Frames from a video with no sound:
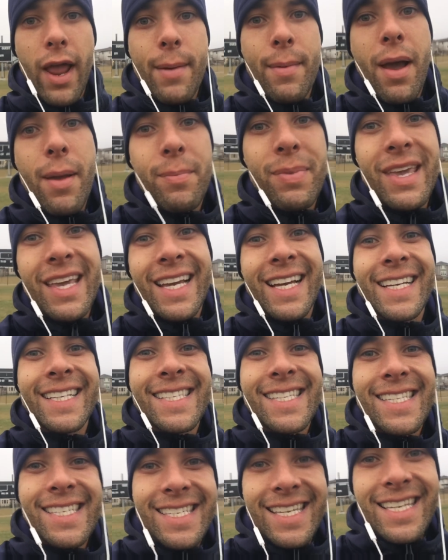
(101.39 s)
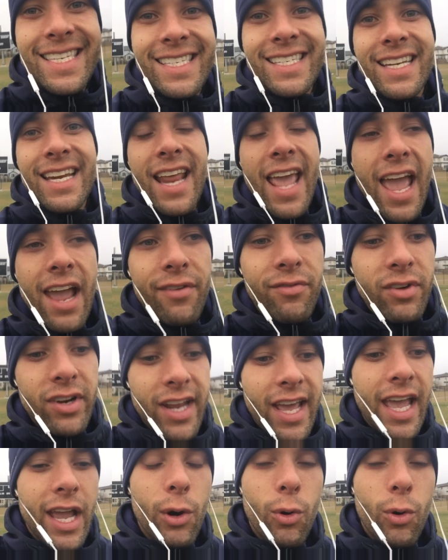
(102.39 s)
Am I being consistent every day?